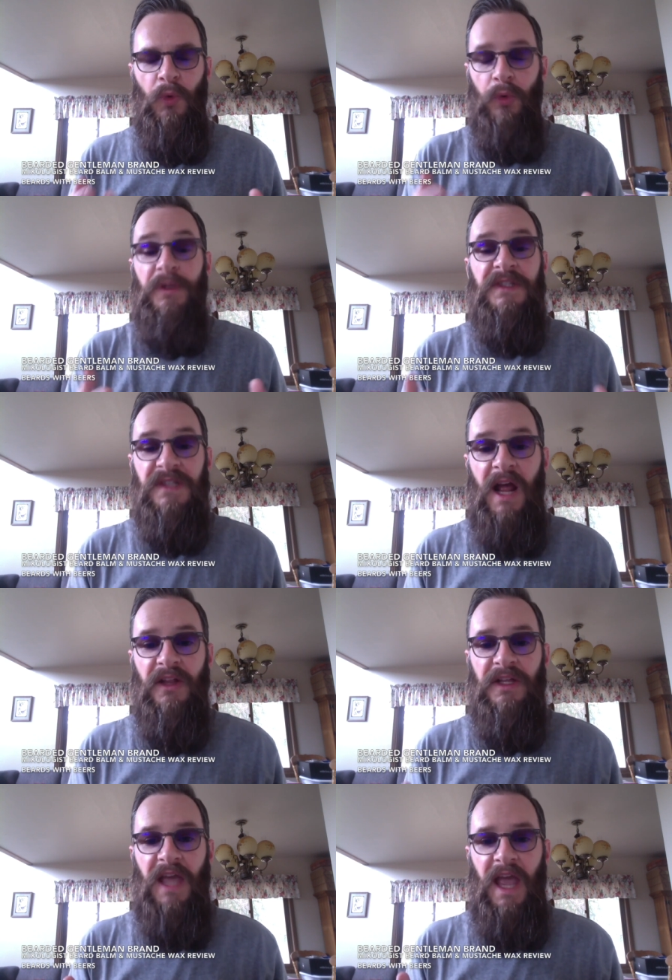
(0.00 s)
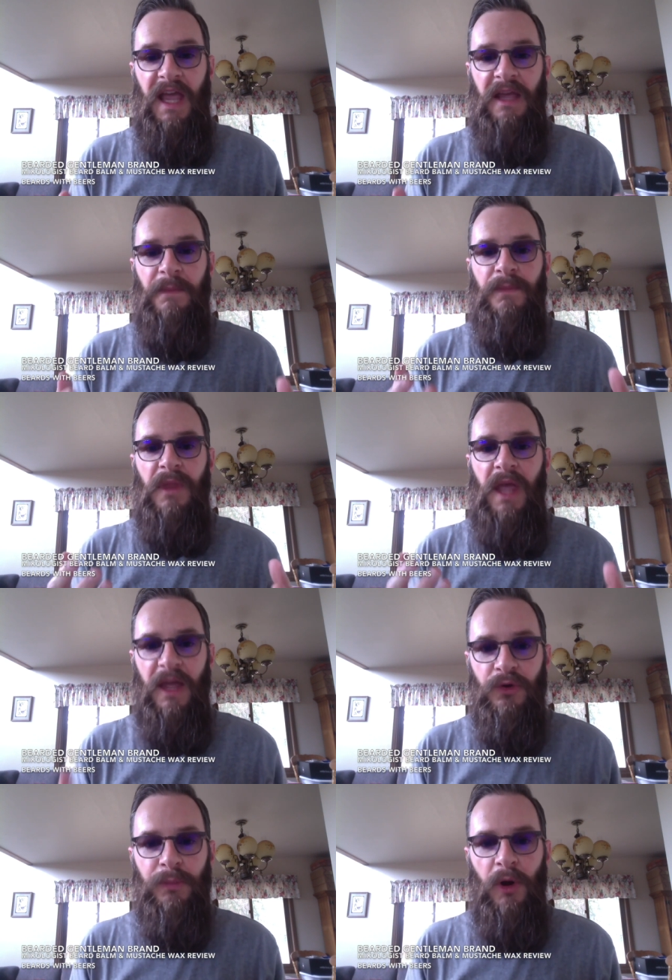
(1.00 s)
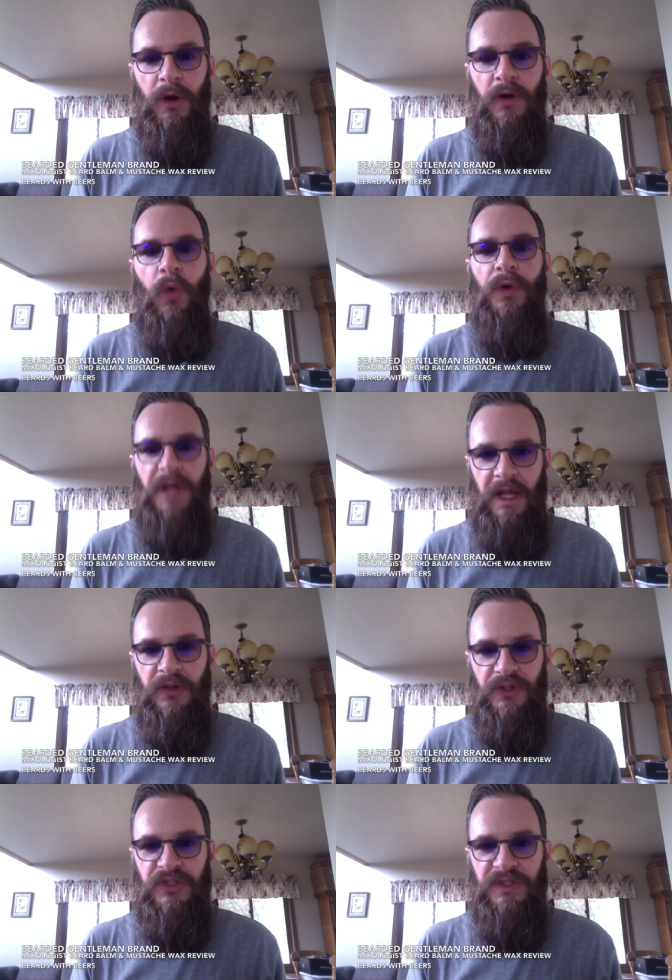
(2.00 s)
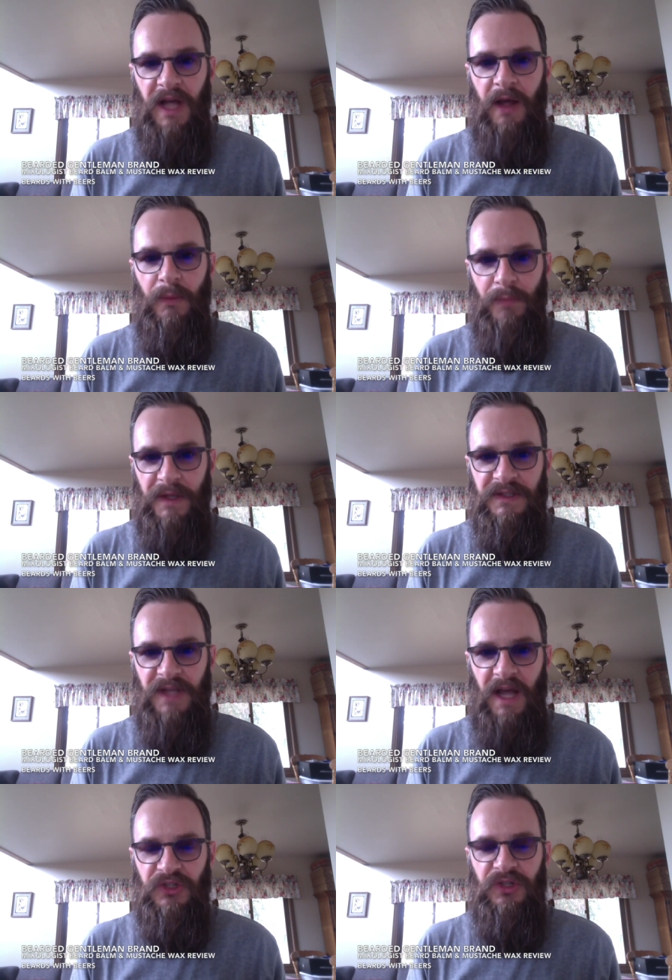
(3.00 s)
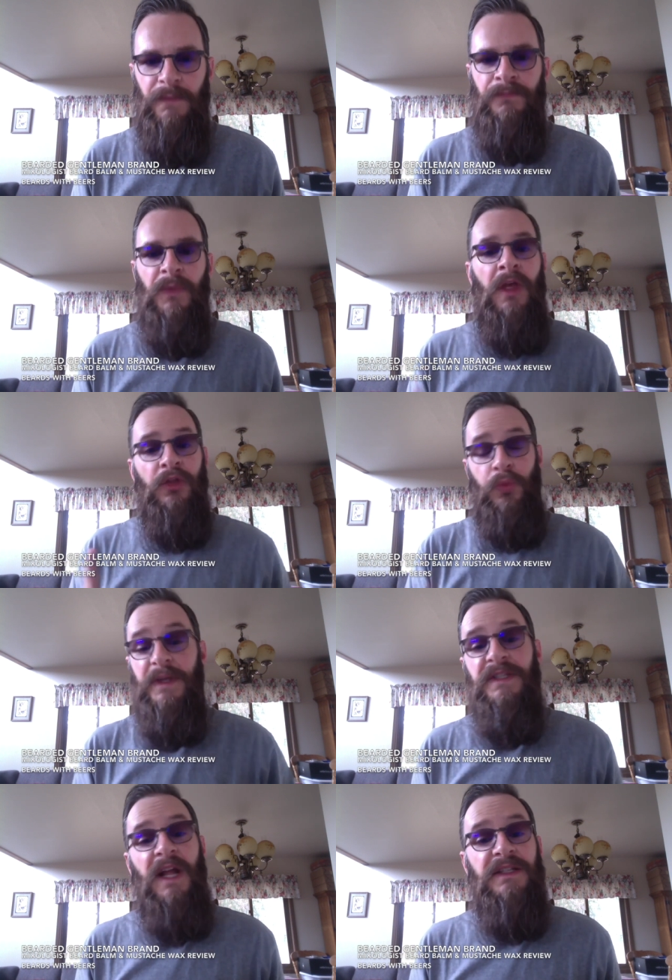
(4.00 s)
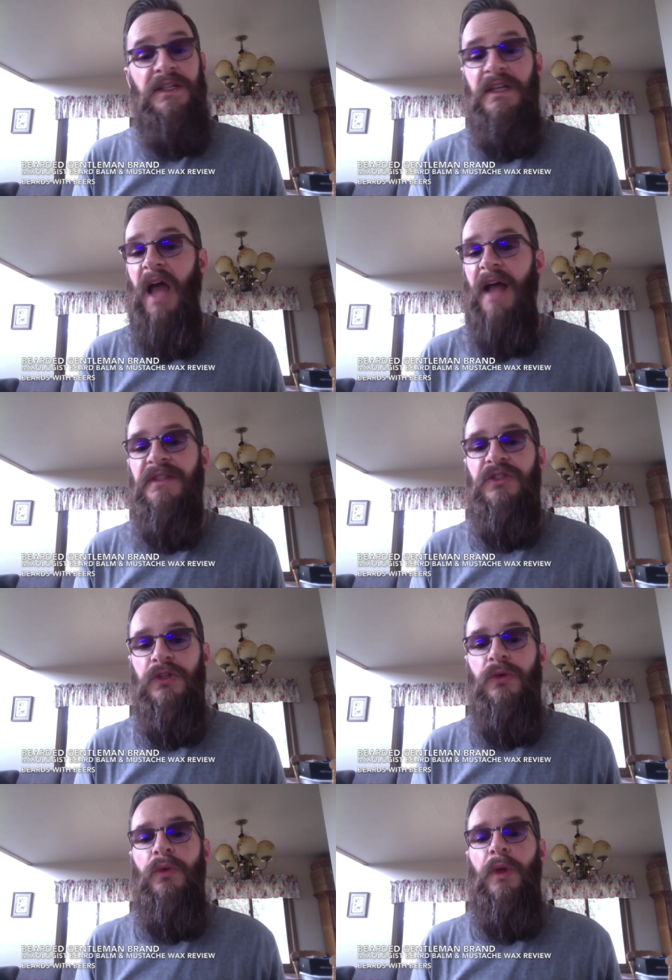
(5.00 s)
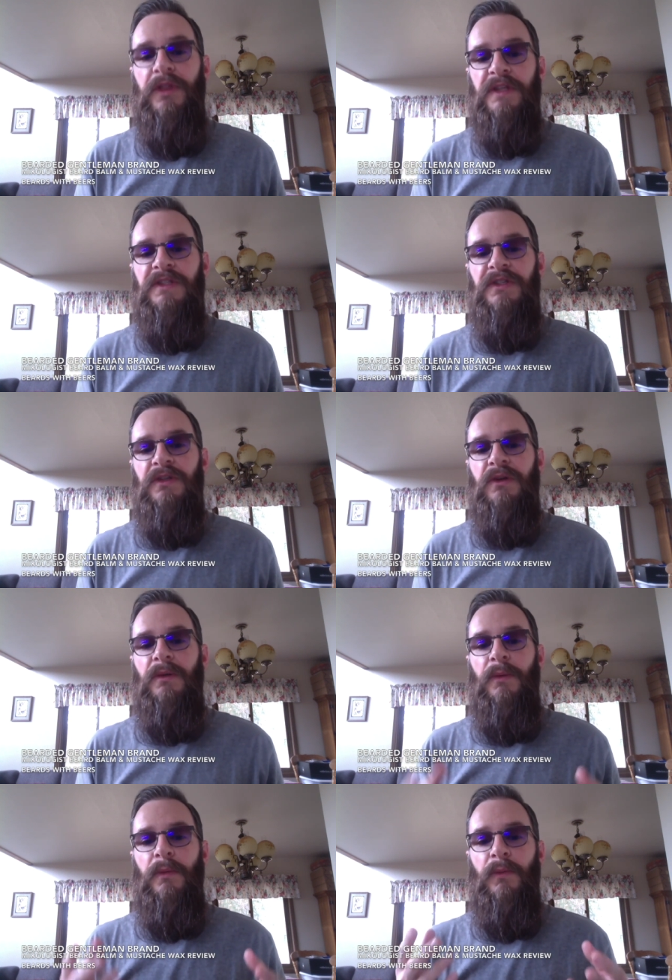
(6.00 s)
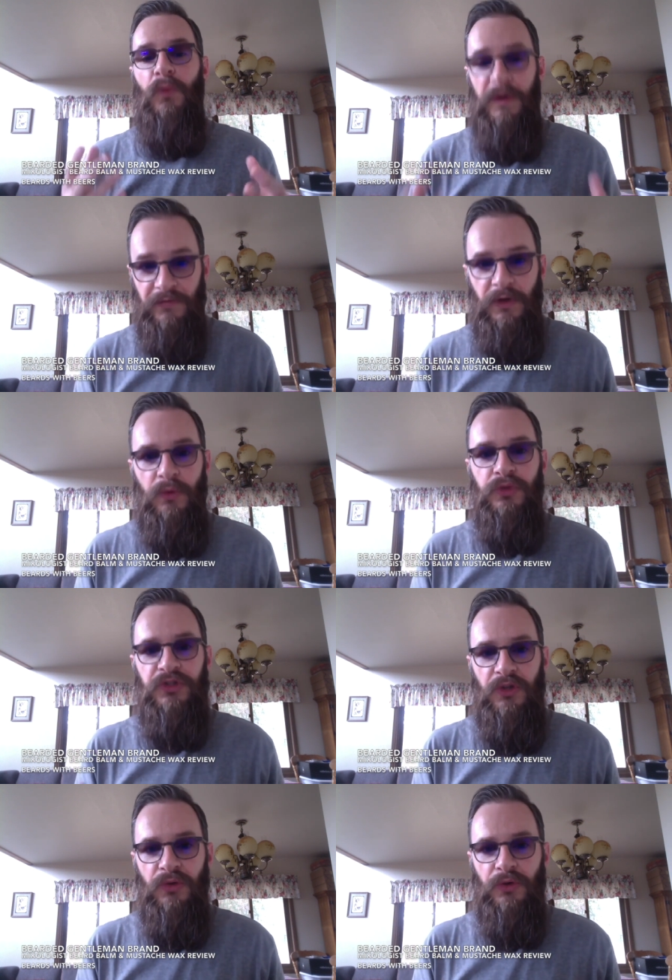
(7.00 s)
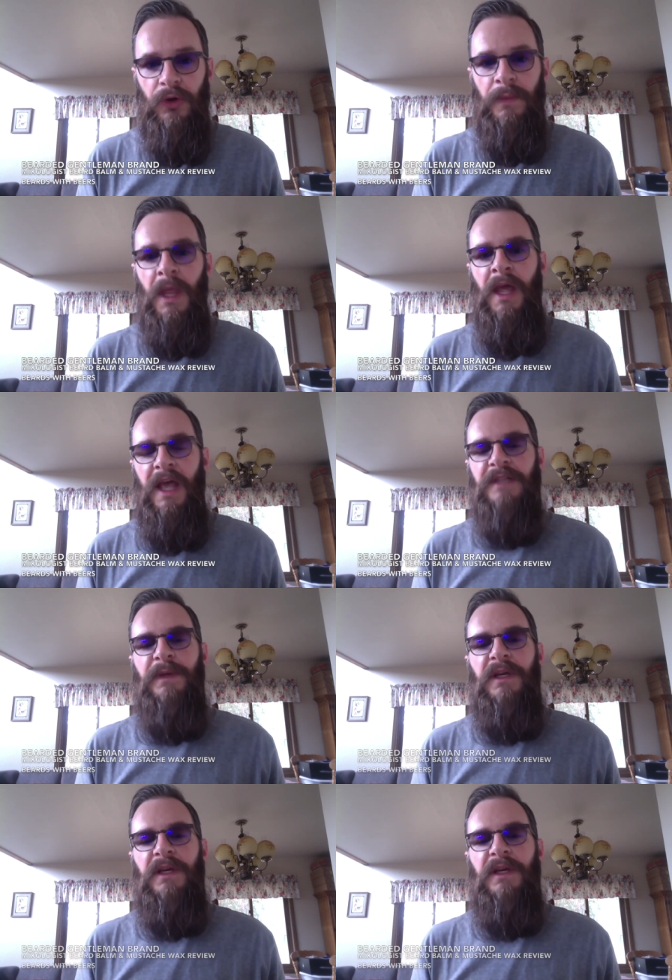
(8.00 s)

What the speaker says: when styling a handlebar or an English style mustache. The reason I did not do this review sooner is